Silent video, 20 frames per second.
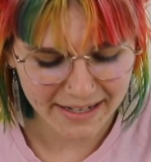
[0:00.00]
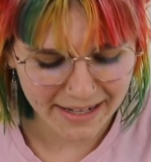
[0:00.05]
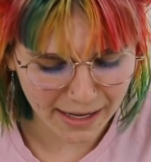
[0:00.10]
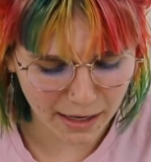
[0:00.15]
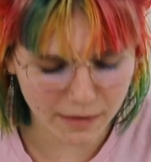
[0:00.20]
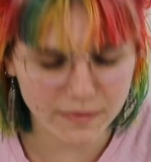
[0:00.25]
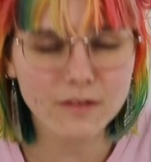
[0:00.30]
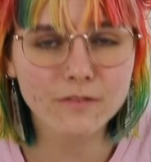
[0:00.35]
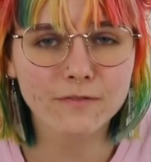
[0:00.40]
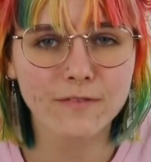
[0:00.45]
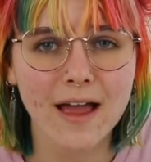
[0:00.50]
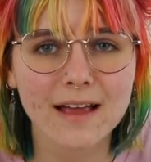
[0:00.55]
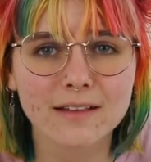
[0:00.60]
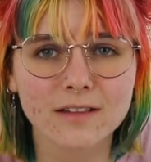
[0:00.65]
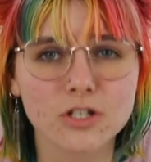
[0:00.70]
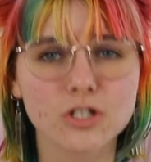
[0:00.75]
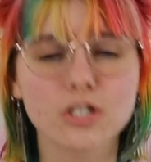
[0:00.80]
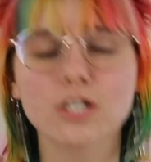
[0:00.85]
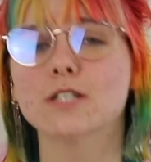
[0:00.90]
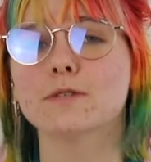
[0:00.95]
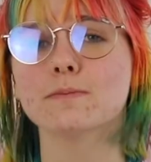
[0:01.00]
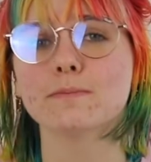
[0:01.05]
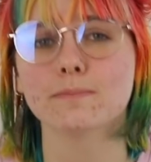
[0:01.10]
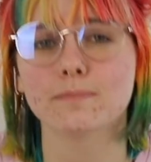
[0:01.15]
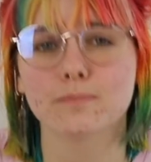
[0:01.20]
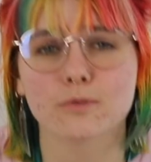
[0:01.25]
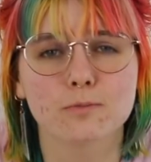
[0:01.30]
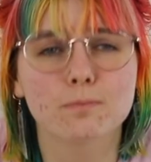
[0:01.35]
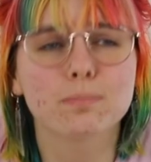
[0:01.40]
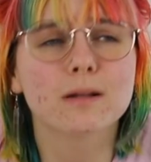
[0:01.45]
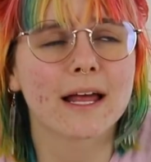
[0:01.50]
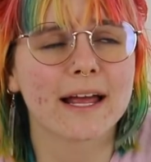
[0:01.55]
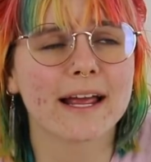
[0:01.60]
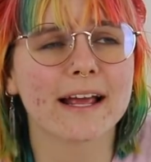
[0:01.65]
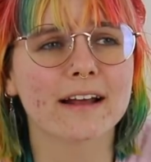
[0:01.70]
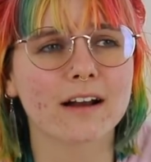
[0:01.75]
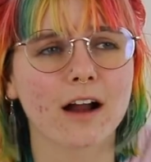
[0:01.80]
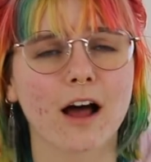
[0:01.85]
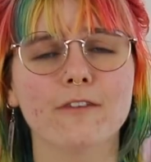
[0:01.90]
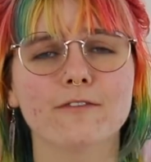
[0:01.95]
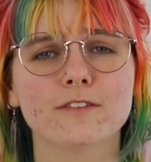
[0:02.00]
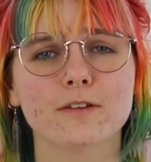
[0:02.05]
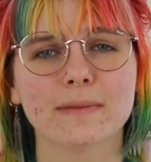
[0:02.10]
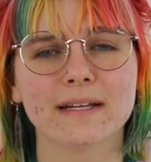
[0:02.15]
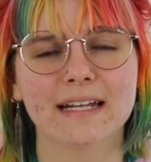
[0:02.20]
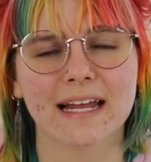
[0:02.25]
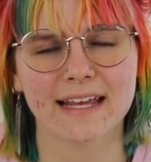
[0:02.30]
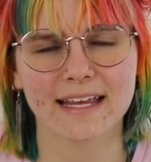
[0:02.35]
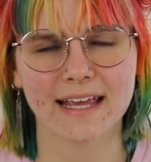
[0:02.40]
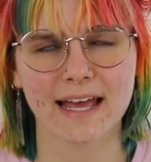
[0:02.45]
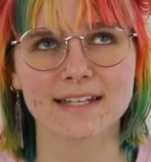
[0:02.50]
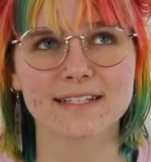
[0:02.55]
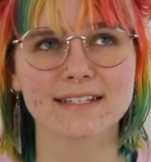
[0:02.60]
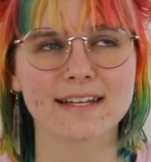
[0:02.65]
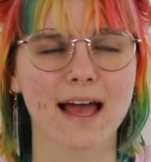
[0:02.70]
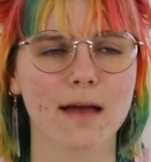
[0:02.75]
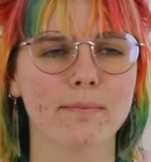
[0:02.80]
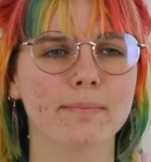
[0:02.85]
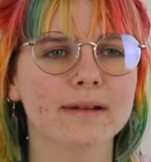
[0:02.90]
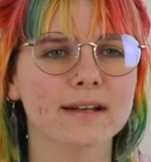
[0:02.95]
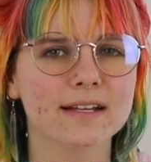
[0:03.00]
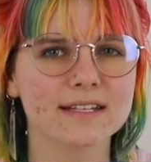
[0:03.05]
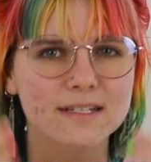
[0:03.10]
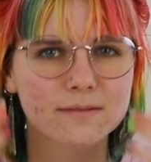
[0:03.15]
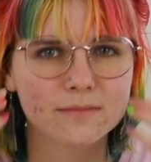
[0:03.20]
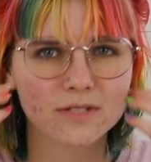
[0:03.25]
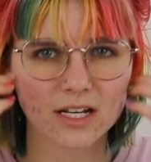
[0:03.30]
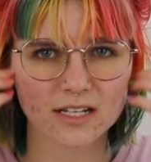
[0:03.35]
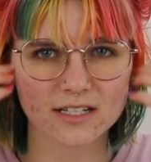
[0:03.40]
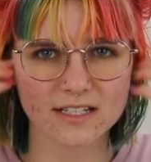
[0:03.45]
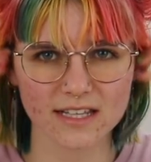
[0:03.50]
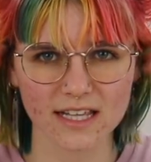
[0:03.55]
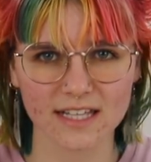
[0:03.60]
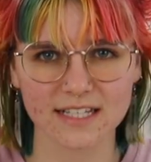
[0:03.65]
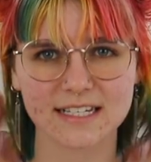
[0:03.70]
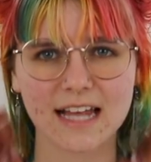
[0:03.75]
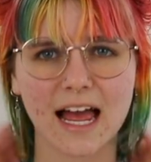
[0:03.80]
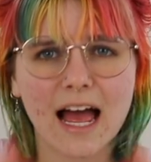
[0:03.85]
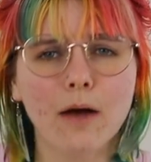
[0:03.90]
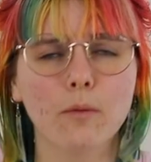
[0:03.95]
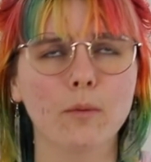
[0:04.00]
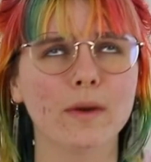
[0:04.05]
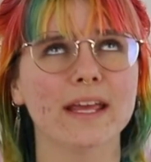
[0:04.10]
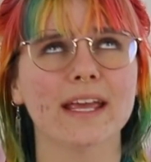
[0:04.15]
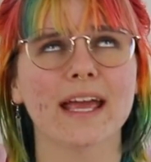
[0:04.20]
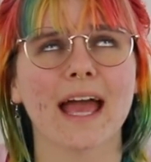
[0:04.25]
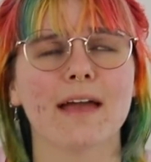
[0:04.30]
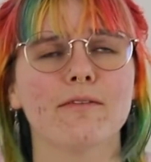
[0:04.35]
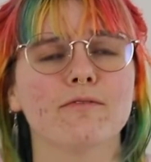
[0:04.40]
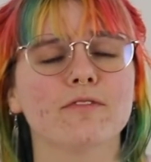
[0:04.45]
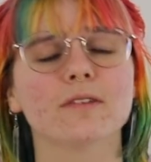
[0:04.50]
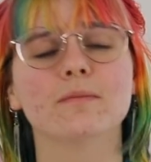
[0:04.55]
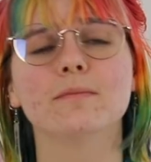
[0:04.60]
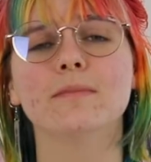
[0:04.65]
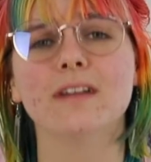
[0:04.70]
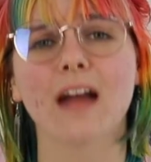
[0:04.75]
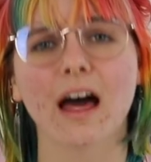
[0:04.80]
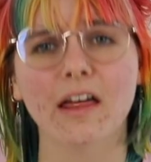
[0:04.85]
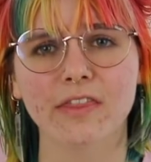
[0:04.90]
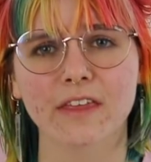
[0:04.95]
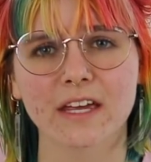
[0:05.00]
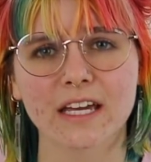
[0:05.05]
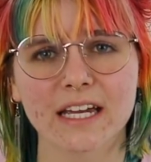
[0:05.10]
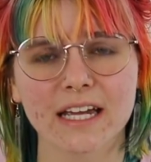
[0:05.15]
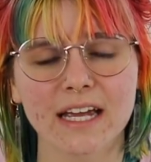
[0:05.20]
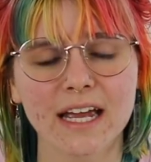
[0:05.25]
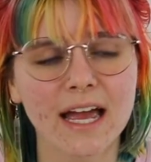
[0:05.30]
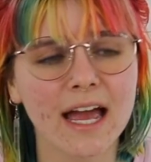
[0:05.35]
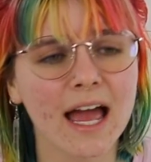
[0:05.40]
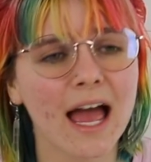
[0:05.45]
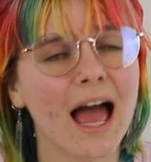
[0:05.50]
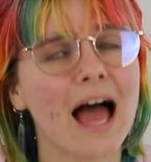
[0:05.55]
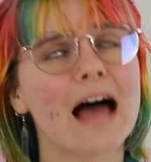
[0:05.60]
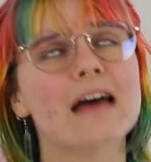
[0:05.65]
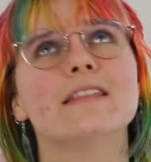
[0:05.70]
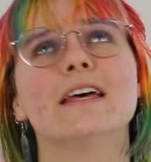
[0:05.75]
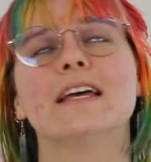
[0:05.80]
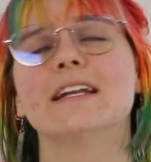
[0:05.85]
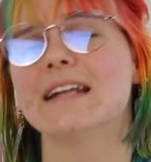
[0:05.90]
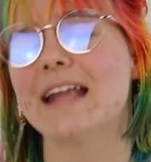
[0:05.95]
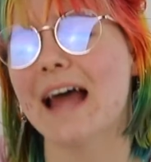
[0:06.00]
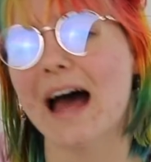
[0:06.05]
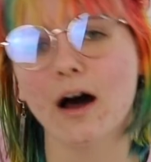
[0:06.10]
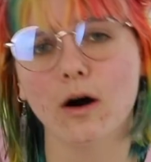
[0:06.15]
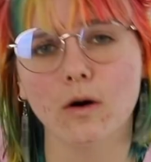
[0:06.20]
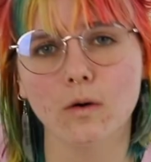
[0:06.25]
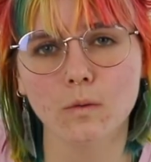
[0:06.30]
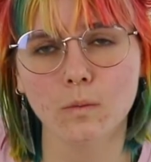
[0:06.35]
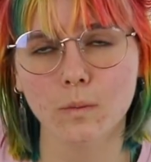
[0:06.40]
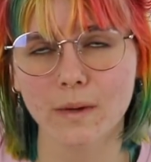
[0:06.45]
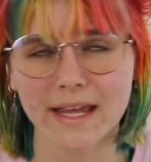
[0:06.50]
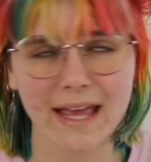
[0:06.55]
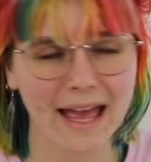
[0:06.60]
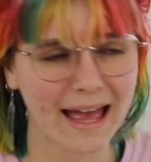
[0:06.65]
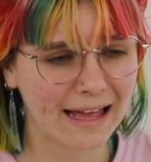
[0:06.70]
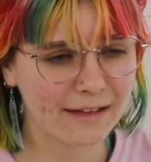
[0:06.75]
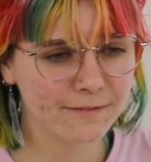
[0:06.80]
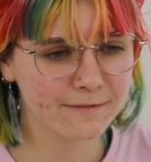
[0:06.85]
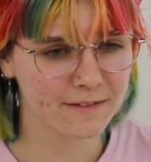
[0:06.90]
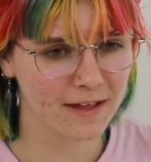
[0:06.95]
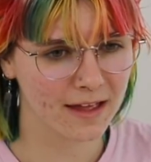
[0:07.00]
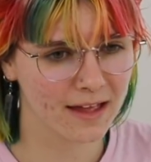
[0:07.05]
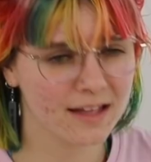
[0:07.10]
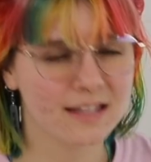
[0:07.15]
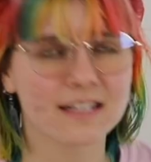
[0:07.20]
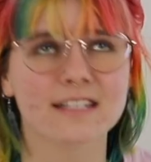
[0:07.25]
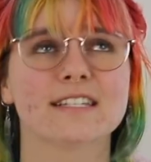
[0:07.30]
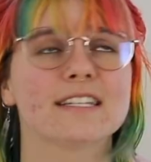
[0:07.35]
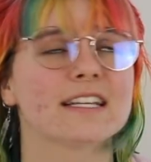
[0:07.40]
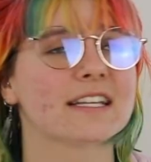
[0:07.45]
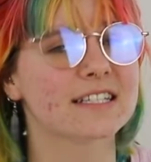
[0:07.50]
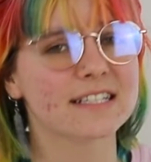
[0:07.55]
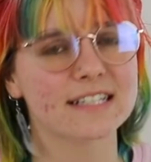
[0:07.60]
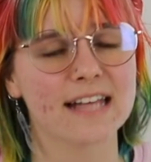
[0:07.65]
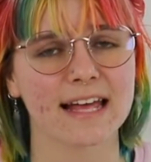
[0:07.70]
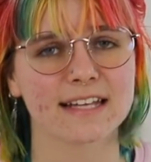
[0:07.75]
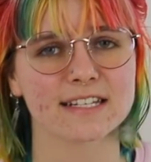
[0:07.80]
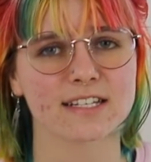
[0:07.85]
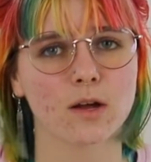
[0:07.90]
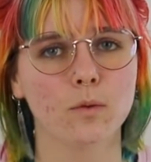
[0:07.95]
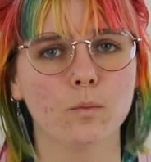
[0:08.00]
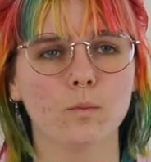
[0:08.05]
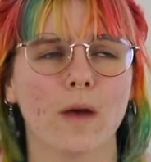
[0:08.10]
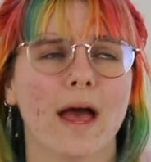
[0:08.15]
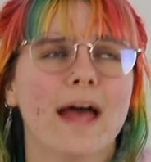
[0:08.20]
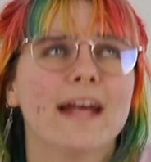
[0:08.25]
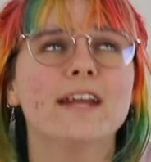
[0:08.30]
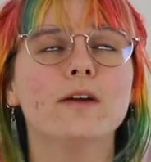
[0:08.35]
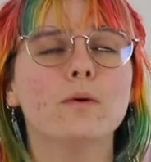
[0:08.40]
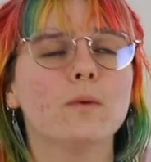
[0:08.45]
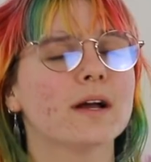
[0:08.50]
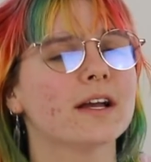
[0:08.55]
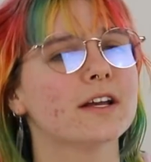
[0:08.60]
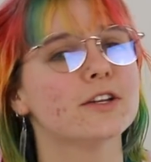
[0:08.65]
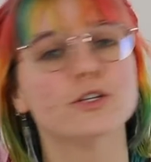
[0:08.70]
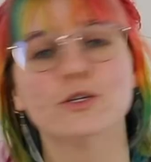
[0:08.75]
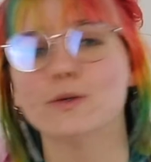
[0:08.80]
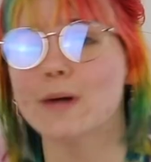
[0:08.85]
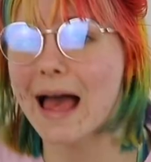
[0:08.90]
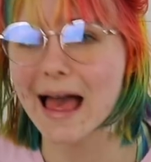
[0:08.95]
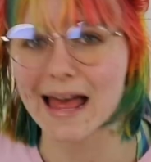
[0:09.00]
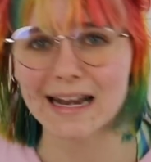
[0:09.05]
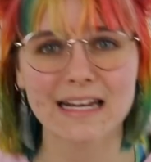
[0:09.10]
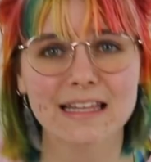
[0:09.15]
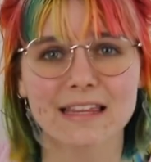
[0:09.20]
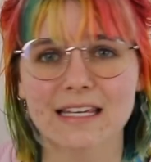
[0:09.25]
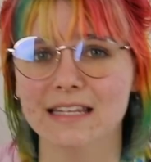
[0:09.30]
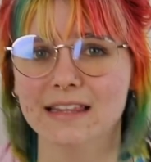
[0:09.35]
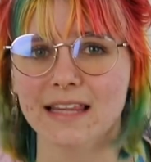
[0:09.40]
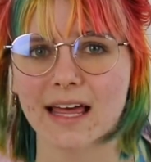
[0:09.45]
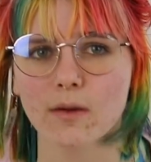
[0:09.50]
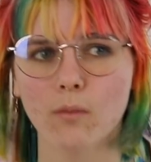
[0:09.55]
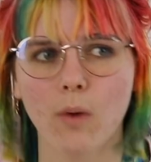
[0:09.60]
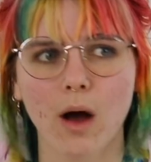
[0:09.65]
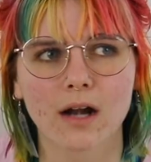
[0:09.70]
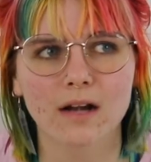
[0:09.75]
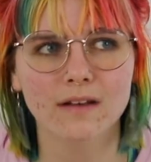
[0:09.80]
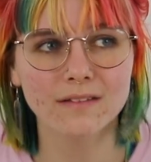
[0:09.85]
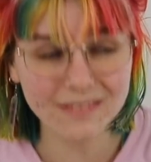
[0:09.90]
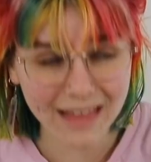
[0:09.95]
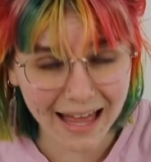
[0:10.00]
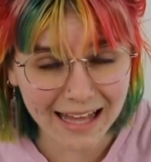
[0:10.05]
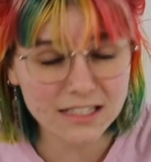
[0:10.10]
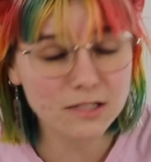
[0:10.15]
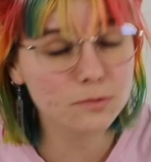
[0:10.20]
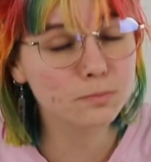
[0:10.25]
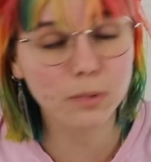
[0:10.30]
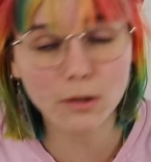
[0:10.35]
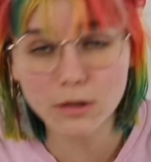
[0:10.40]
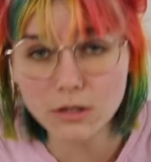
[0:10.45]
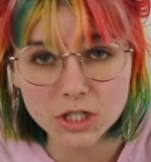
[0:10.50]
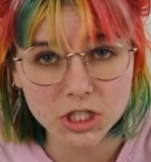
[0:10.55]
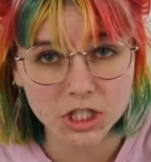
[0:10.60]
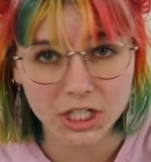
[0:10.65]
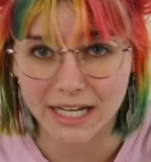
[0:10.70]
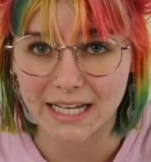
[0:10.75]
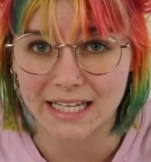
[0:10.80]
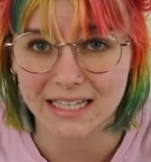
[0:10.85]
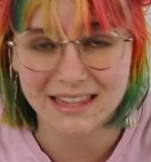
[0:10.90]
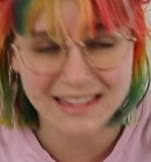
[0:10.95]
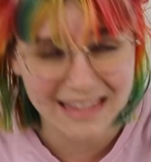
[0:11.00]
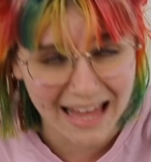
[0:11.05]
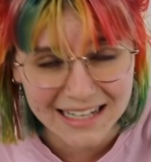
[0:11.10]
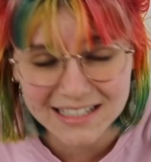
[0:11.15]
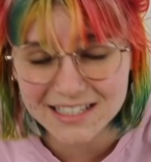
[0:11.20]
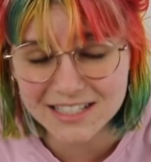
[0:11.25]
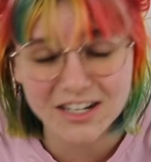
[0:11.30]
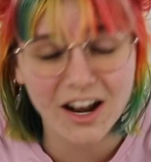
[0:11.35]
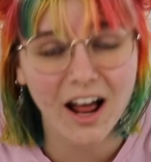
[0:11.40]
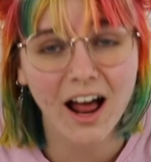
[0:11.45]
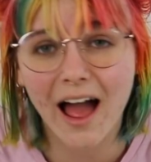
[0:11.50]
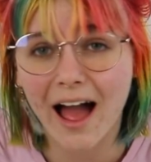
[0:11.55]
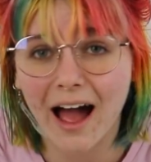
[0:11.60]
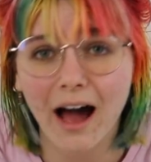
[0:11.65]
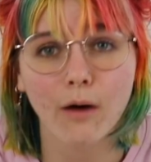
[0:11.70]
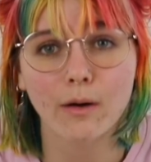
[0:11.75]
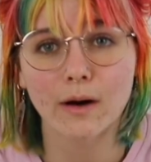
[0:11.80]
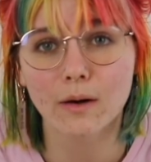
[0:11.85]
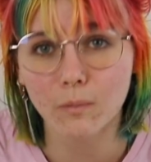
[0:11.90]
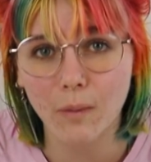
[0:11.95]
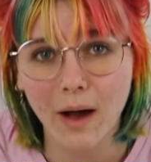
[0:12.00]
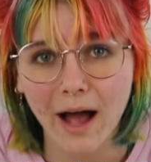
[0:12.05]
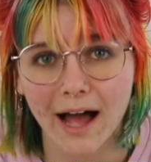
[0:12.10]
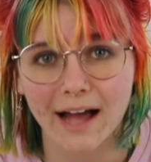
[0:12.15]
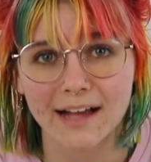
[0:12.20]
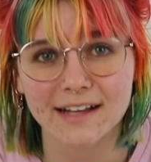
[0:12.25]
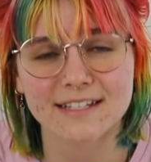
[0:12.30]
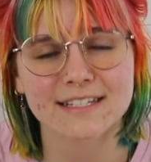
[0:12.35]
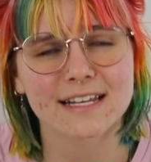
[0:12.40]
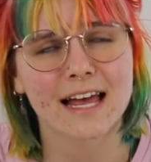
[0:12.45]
And the fact that she's playing it off to be like, yes, capitalism does this. We came from nothing and then now we have success and anyone could do anything they want. That's bullshit. That's not how it works.